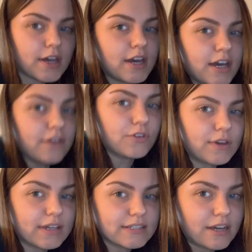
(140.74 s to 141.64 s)
If you
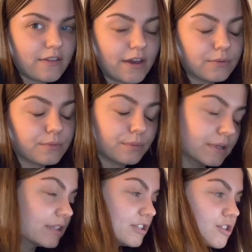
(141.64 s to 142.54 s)
can't tell, that
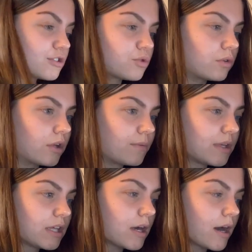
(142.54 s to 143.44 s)
really took a toll on
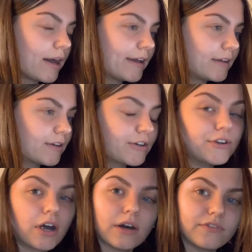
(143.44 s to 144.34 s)
me. I could
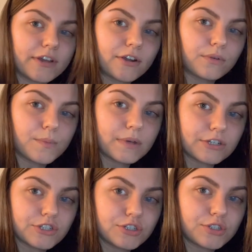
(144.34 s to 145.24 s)
not figure out what
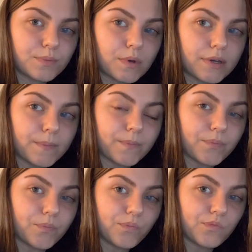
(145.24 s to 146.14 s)
pictures to put.
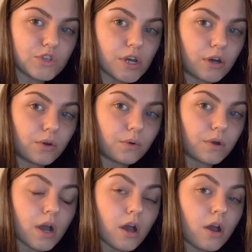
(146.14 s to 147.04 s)
So,
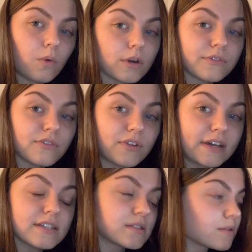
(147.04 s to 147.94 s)
word of
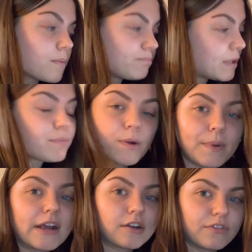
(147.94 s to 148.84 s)
advice, be
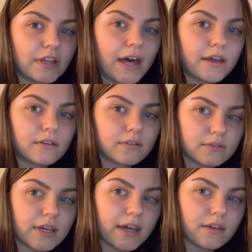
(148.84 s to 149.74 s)
prepared for that,
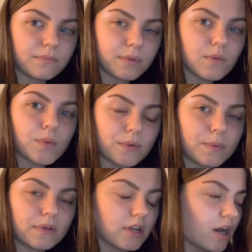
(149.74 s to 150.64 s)
okay? Be
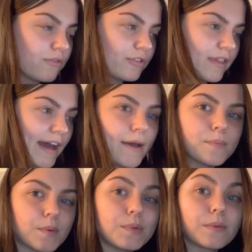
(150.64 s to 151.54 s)
prepared, not for that,
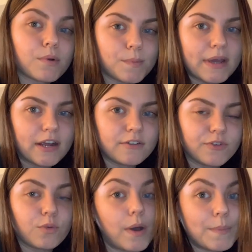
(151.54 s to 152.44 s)
but be prepared for
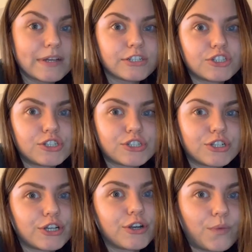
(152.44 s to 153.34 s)
what pictures you're
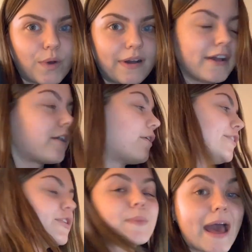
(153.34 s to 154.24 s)
gonna want on
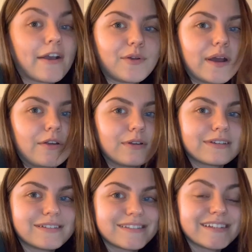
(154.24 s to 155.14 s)
your background, because,